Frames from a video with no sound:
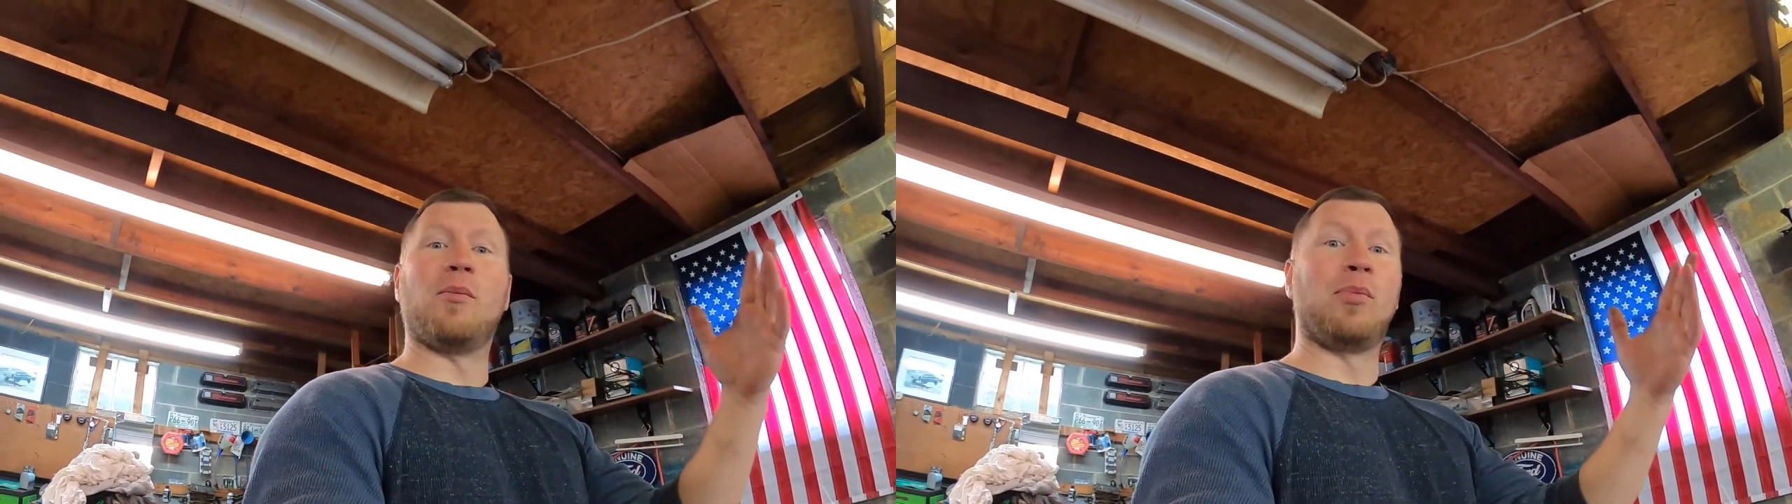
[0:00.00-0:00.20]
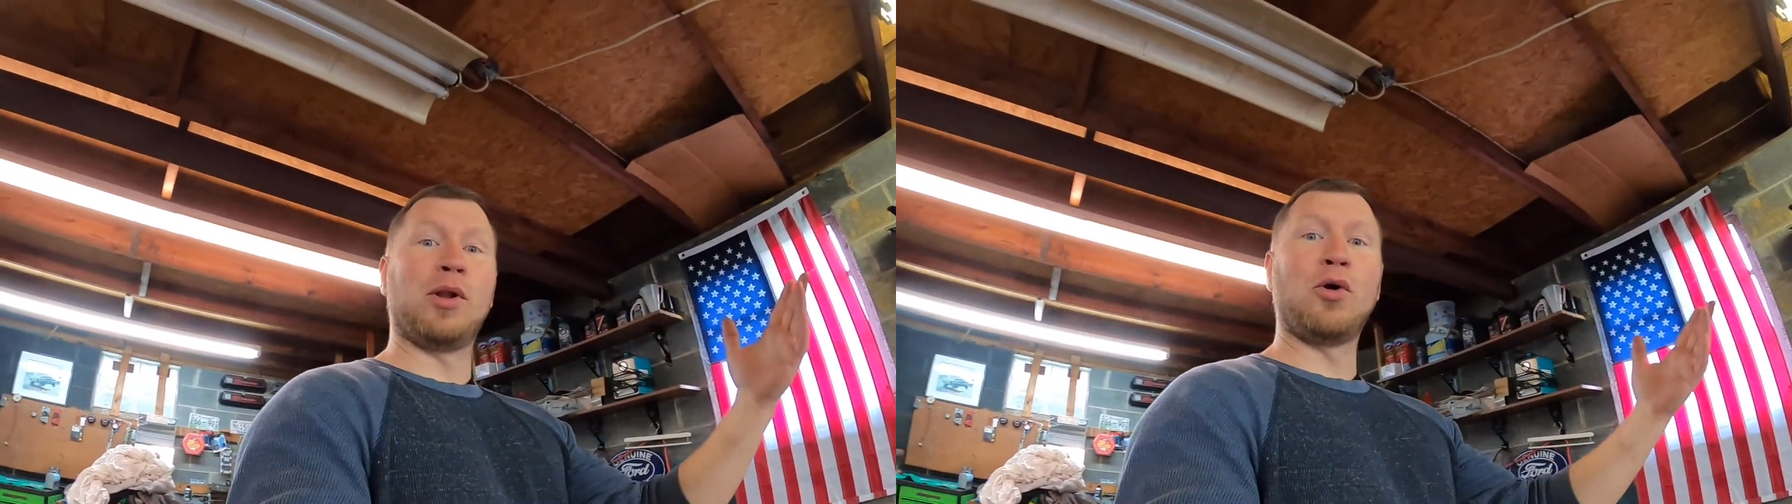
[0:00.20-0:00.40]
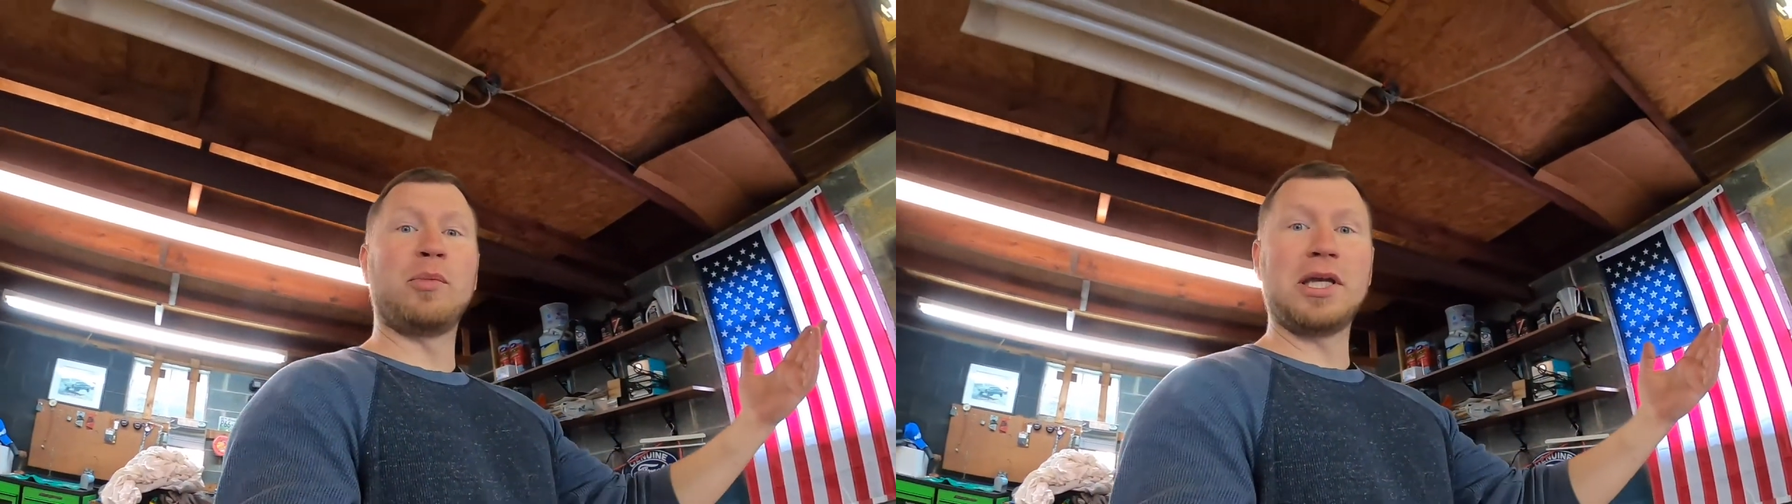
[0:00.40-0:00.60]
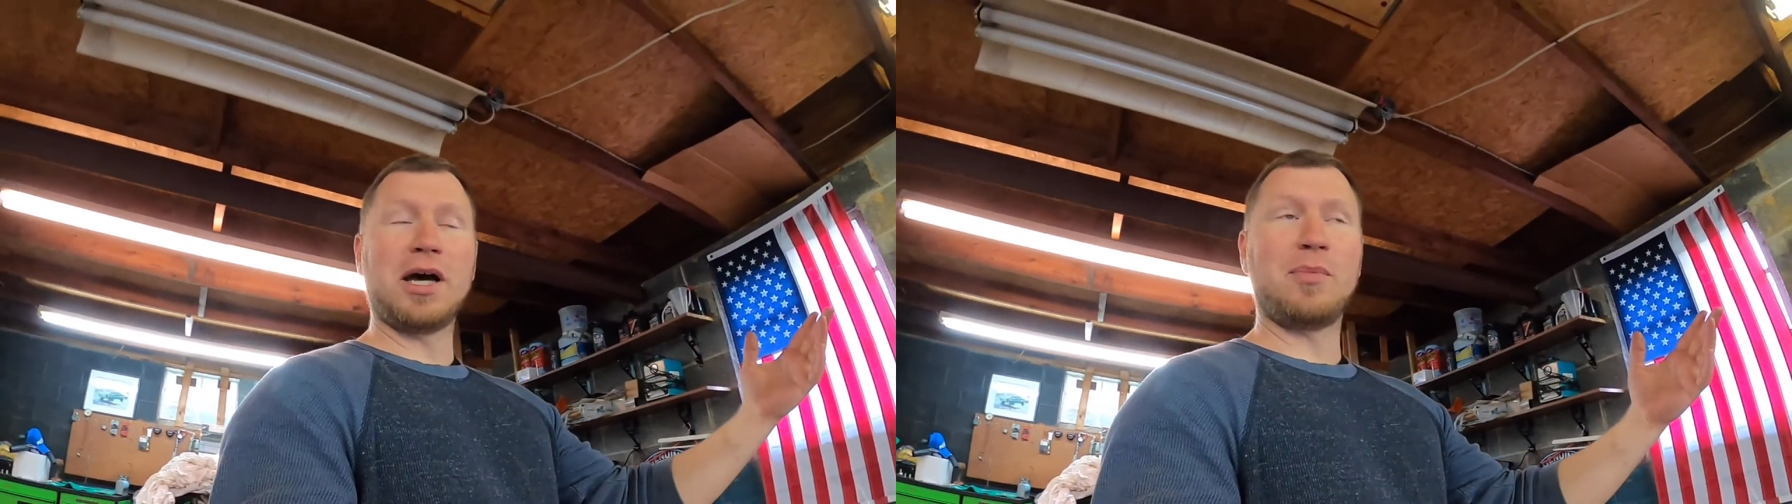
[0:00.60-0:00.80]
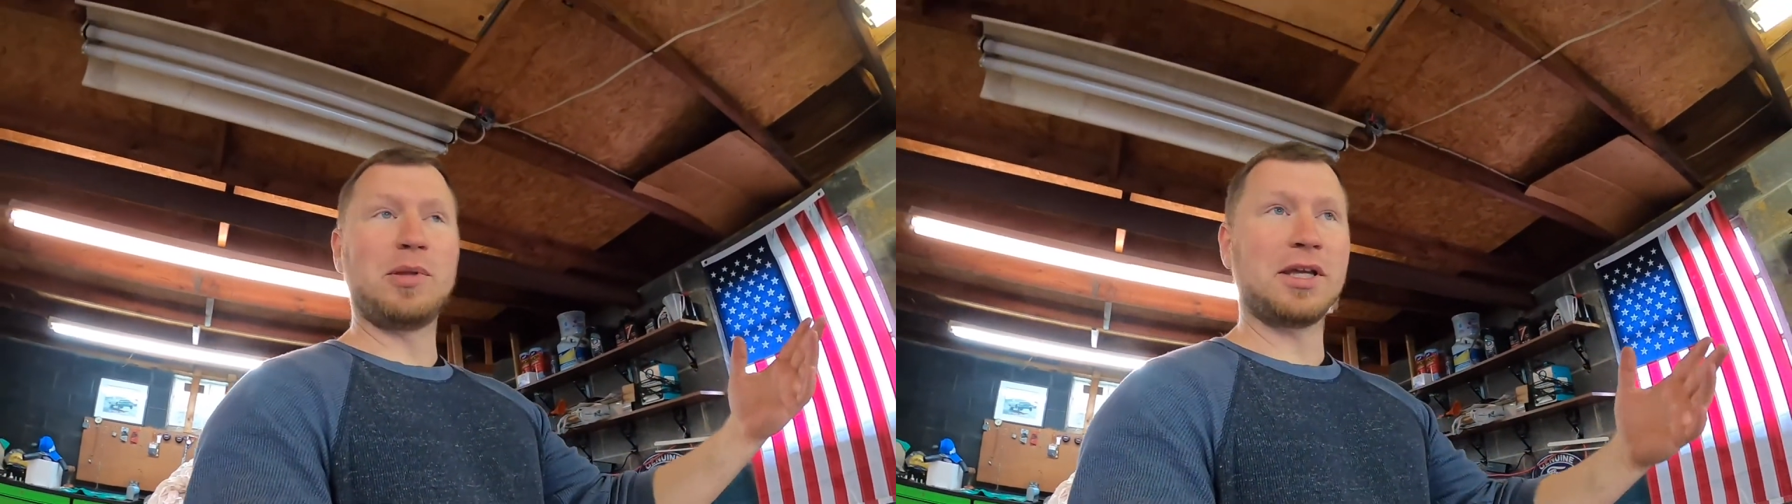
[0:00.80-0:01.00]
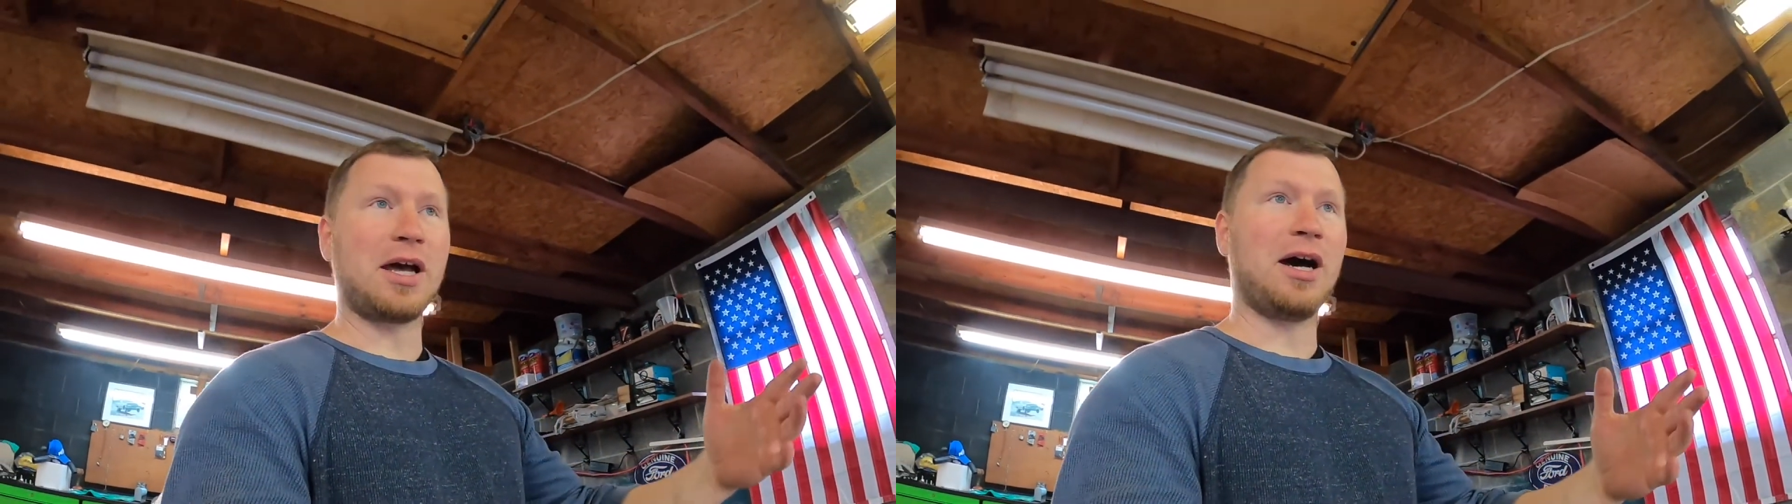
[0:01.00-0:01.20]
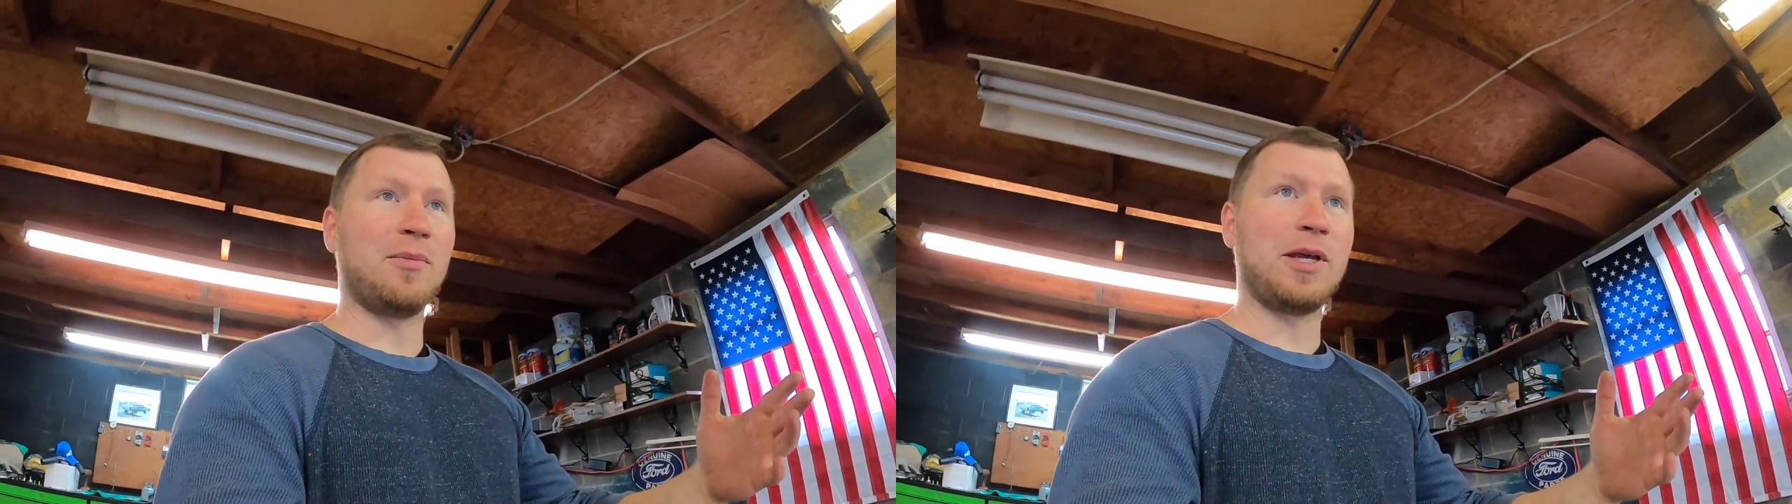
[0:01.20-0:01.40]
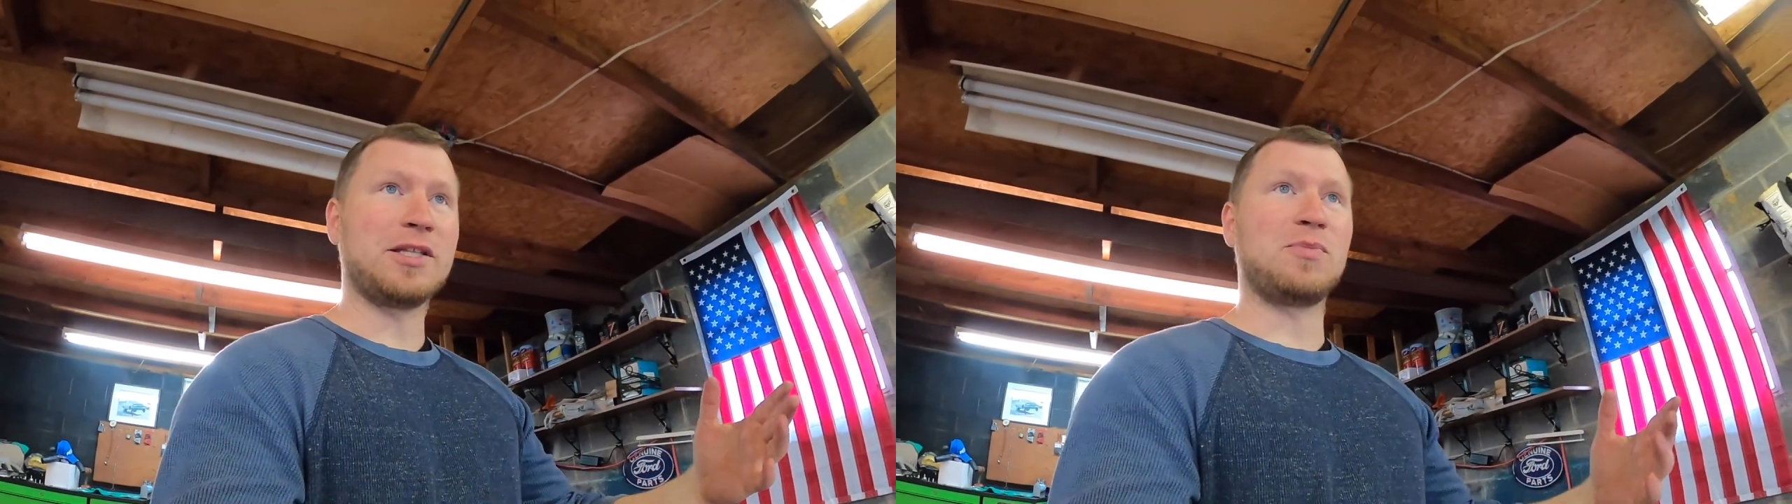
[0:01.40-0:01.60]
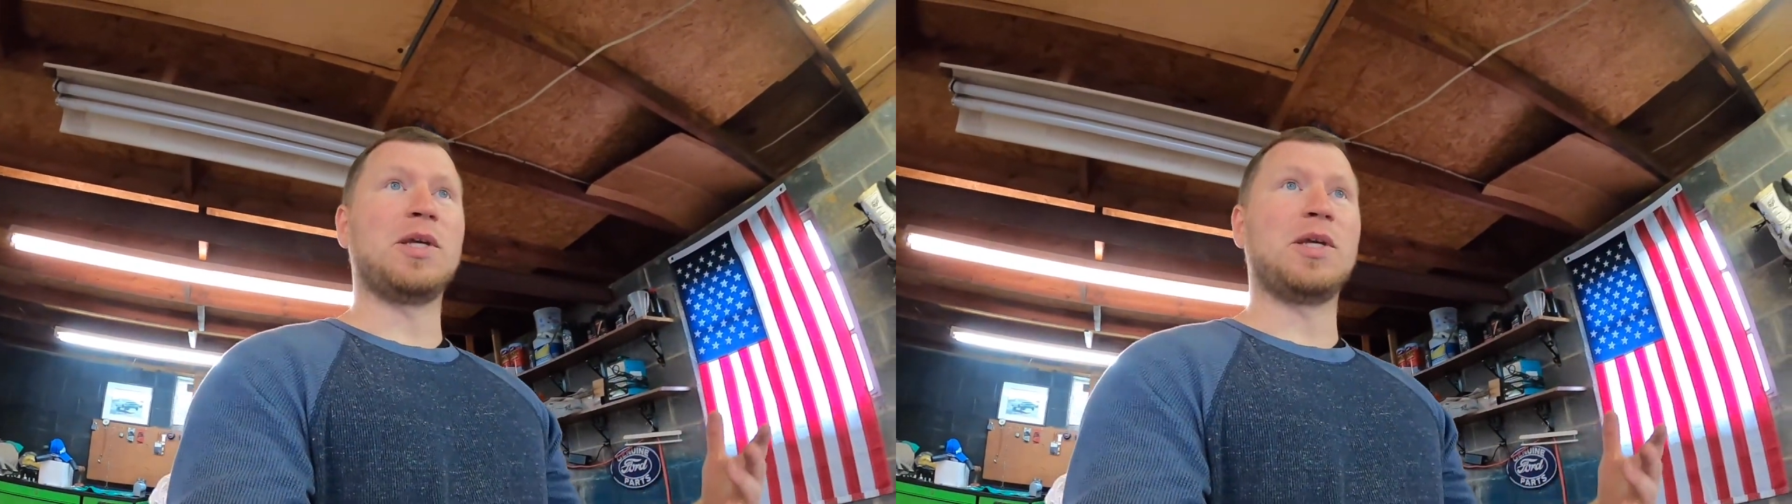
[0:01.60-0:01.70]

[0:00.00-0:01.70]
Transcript: blow me up in the comments,